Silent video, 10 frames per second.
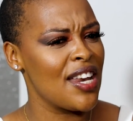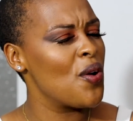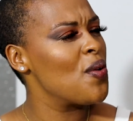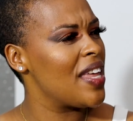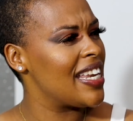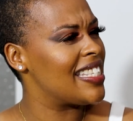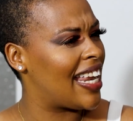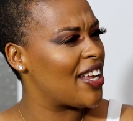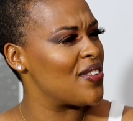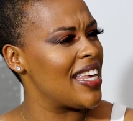know that it's,
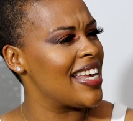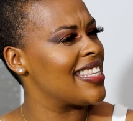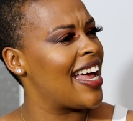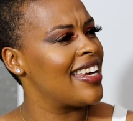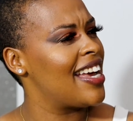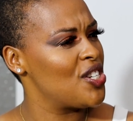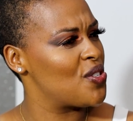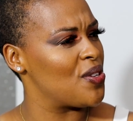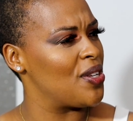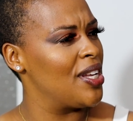like you're saying, it's unnatural.